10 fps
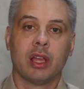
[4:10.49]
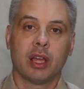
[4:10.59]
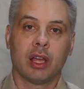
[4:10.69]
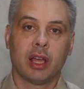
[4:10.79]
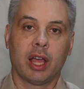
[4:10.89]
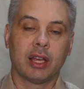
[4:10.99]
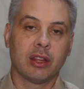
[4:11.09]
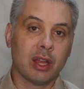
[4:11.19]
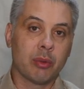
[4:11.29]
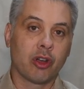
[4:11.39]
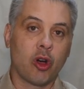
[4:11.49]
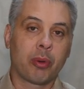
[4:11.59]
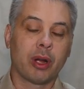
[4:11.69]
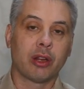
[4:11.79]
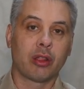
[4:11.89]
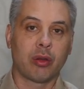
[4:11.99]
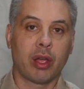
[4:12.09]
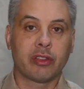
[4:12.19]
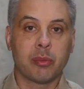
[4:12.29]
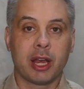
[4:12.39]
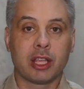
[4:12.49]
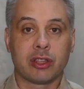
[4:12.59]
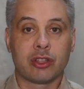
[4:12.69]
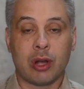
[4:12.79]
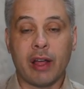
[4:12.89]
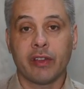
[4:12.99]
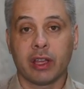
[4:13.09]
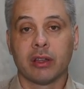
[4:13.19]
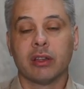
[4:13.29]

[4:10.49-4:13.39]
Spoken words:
and the network operators who have to manage the traffic